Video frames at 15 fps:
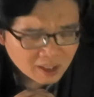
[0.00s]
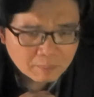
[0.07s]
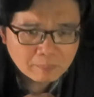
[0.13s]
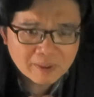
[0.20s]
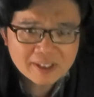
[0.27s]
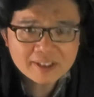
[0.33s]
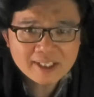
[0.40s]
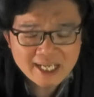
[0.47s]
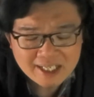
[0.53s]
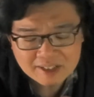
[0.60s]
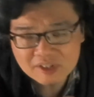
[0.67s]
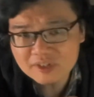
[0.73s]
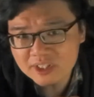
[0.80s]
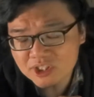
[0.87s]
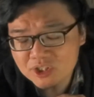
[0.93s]
But the answer
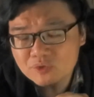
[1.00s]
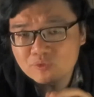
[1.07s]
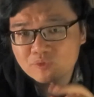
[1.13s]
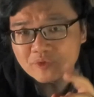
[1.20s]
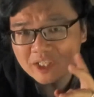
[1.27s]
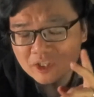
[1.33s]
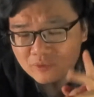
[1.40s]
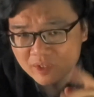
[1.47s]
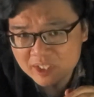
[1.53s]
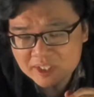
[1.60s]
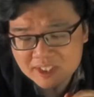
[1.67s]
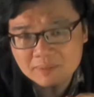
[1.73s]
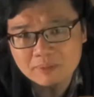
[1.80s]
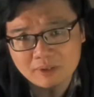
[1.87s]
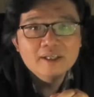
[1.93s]
is actually really
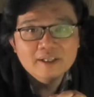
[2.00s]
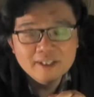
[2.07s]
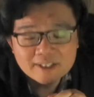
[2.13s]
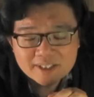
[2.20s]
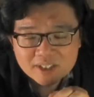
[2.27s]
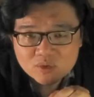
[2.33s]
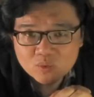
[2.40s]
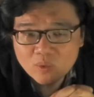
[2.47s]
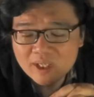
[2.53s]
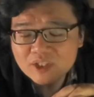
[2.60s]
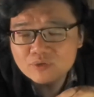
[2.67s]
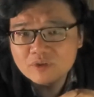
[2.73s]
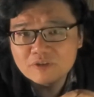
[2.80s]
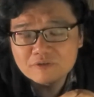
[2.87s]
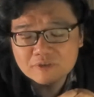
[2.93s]
simple. This is
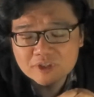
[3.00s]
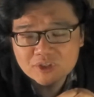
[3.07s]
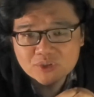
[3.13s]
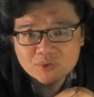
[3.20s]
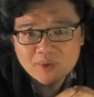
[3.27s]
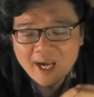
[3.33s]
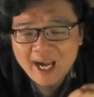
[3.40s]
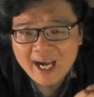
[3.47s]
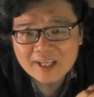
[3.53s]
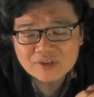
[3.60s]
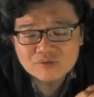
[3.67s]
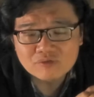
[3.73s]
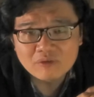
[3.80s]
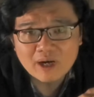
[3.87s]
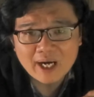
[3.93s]
what's referred to
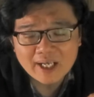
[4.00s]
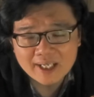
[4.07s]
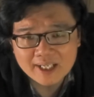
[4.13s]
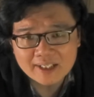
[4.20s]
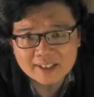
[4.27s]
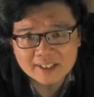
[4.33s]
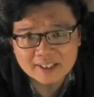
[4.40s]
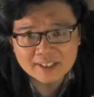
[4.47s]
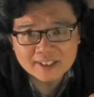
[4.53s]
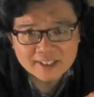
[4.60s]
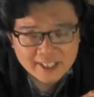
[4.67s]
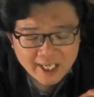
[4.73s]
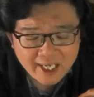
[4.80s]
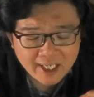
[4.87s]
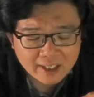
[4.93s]
as riding the
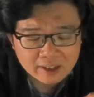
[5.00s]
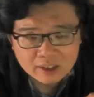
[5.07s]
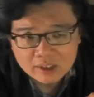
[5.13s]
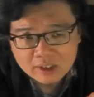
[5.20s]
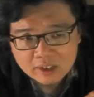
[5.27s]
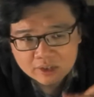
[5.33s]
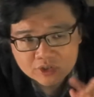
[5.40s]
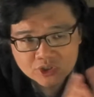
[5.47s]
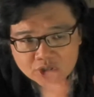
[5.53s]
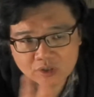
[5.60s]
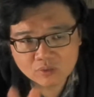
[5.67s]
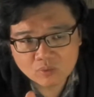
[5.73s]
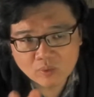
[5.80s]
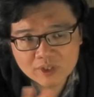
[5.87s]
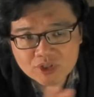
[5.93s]
gain. So
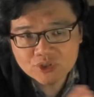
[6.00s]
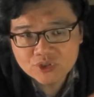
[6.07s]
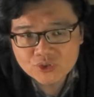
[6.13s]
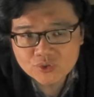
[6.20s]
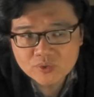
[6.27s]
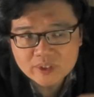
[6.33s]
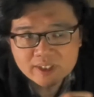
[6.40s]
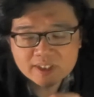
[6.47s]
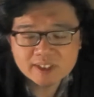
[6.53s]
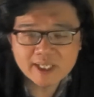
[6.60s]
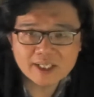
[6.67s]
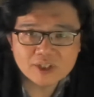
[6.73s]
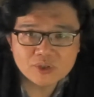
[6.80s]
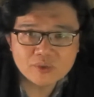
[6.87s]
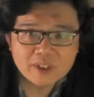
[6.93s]
what you do is
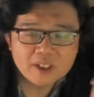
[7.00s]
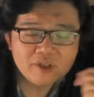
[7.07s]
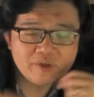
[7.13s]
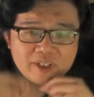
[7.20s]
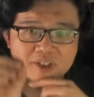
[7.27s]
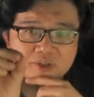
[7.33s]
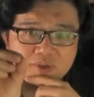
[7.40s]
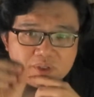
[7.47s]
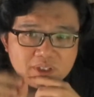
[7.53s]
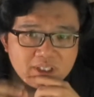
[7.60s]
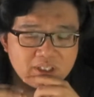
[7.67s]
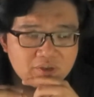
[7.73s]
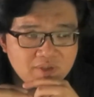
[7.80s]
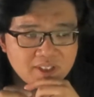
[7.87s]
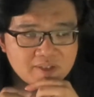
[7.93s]
that you increase or you
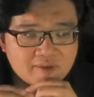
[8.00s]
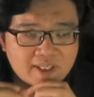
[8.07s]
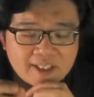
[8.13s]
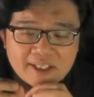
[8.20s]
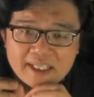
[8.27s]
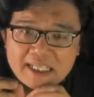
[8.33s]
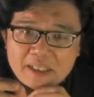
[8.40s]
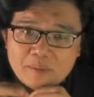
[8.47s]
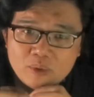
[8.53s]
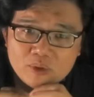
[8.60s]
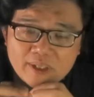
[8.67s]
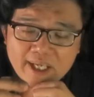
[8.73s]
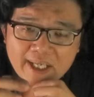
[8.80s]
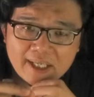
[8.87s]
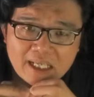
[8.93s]
decrease the input
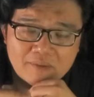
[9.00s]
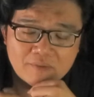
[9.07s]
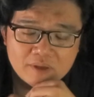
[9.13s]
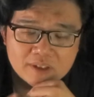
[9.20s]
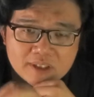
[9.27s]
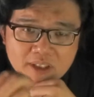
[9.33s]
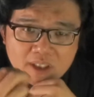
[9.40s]
gain levels